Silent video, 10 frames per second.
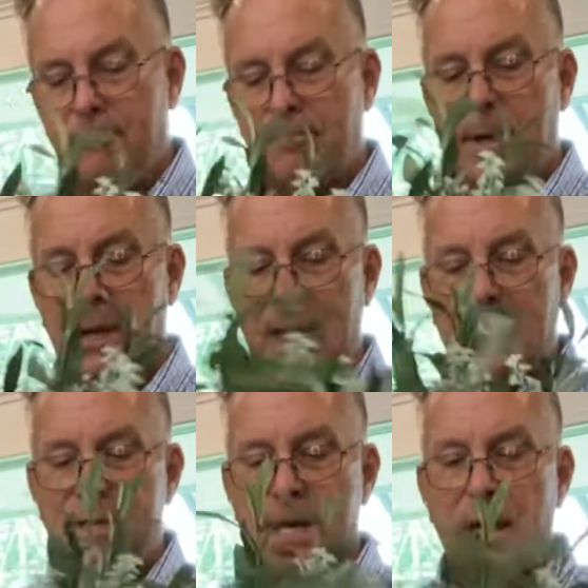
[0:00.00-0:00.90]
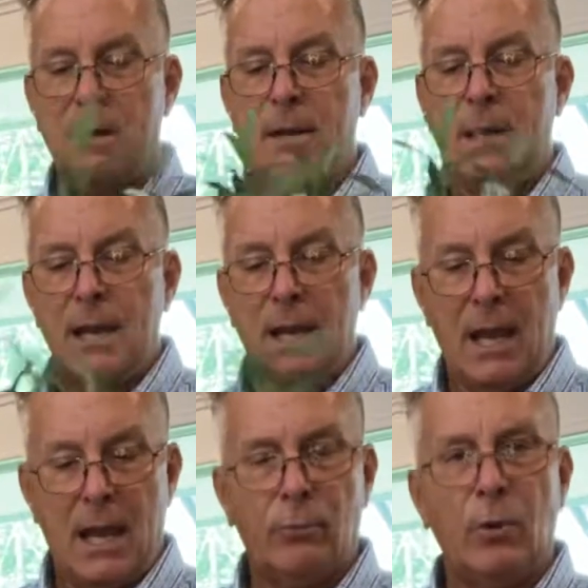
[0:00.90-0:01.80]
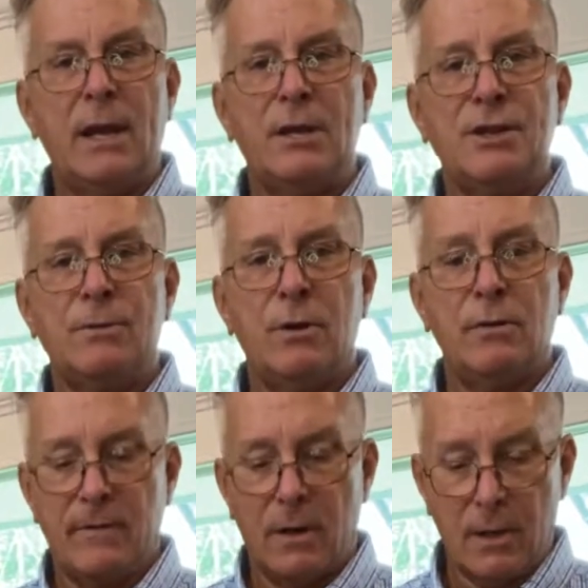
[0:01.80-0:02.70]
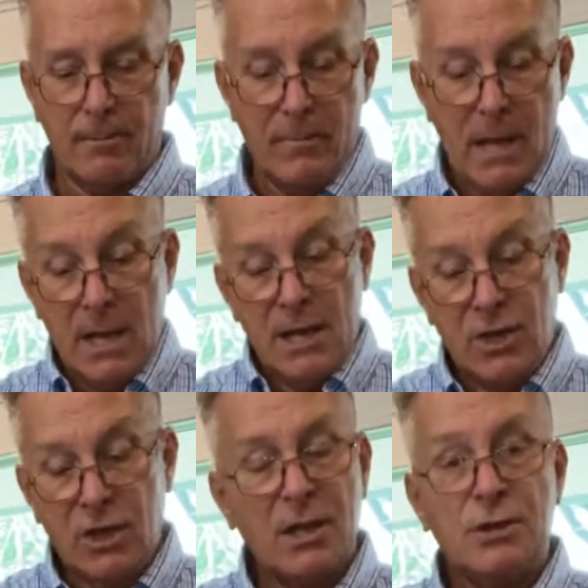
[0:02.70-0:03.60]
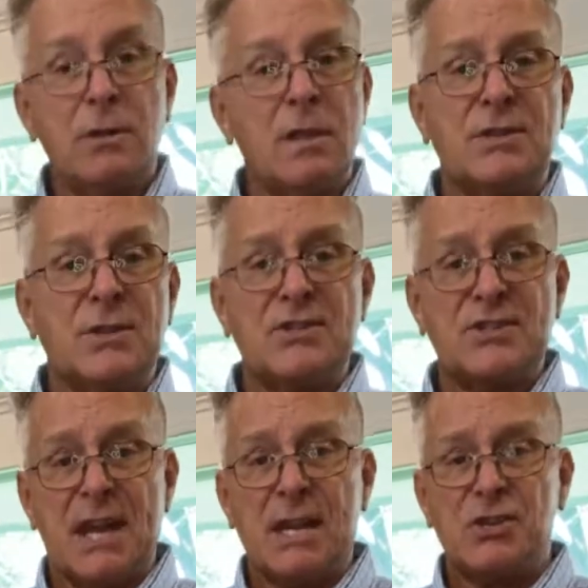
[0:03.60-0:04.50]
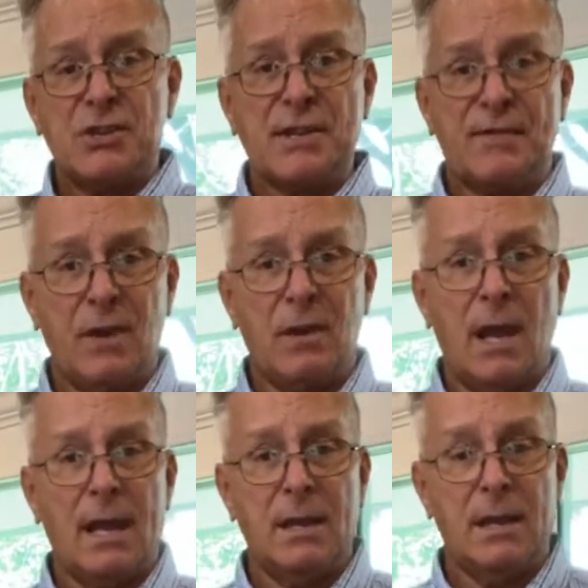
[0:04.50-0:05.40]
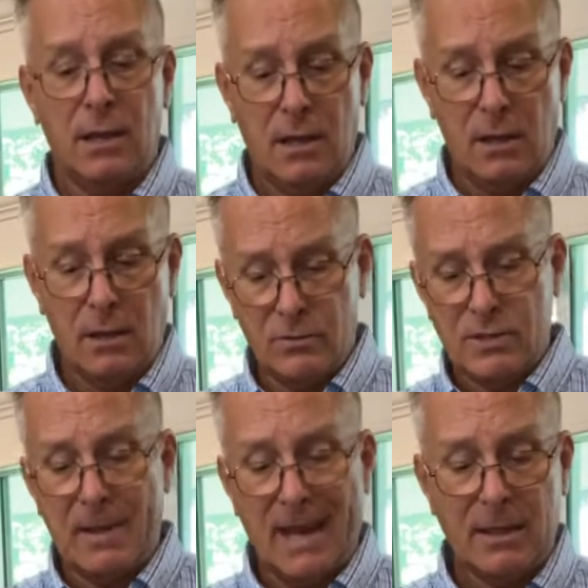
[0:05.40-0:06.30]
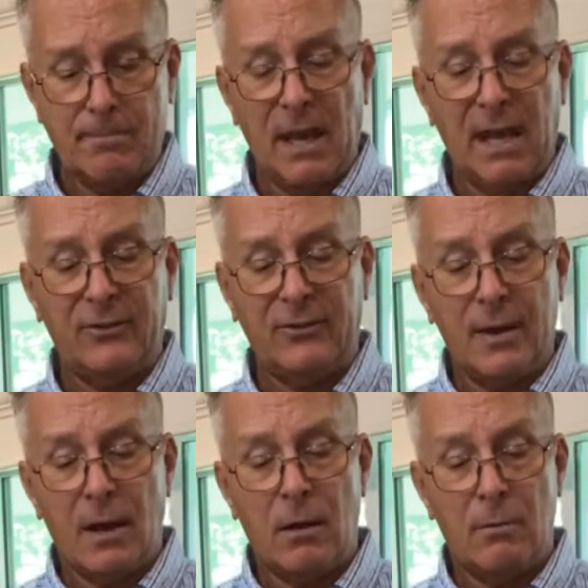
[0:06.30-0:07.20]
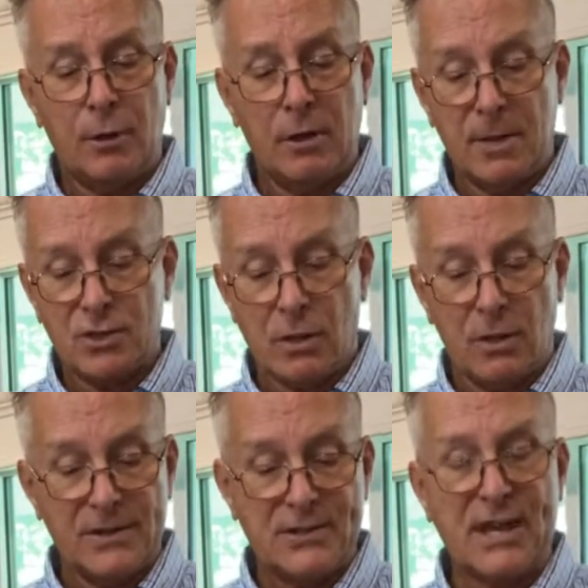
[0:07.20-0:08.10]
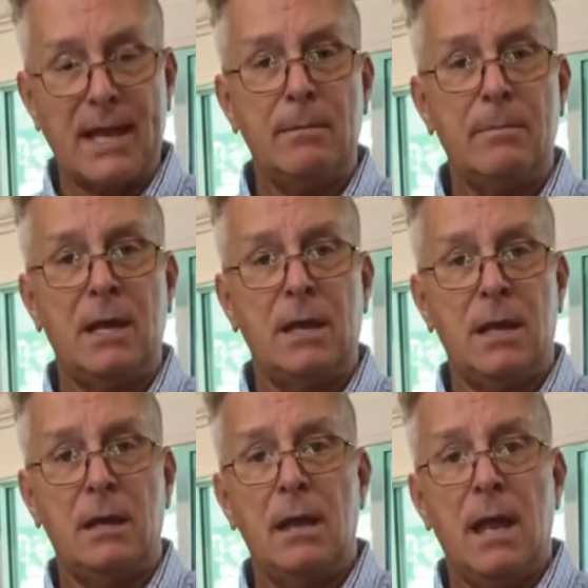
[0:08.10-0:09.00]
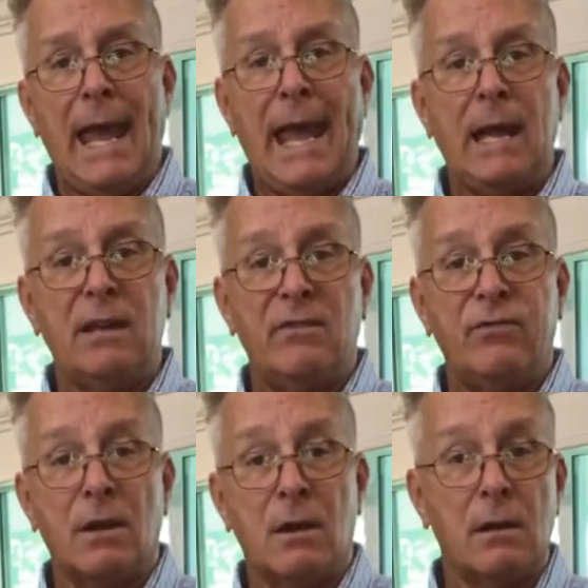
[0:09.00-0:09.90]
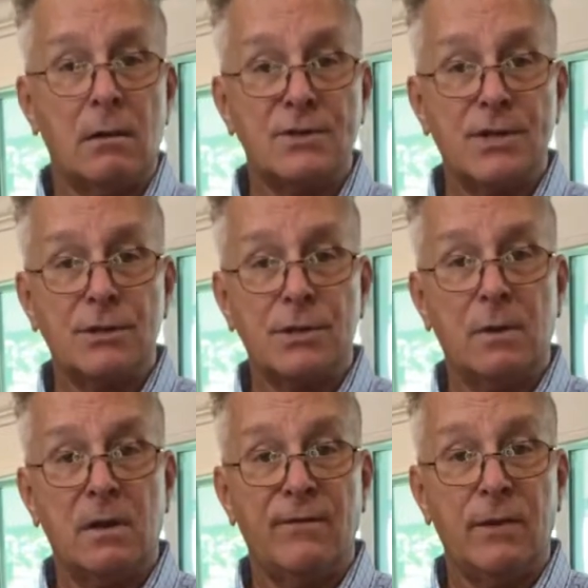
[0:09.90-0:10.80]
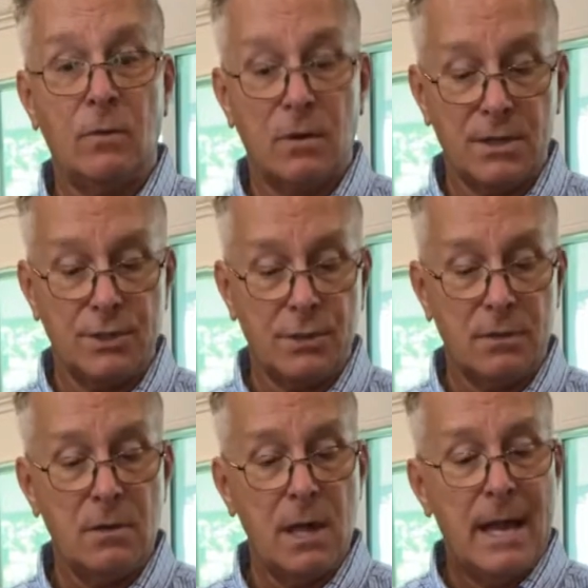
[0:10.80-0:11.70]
bend that down. I'm ready to move on. You can do these in stages if you like, you know, to make the base pretty much all the same, and then add different colors into it if you wanted to.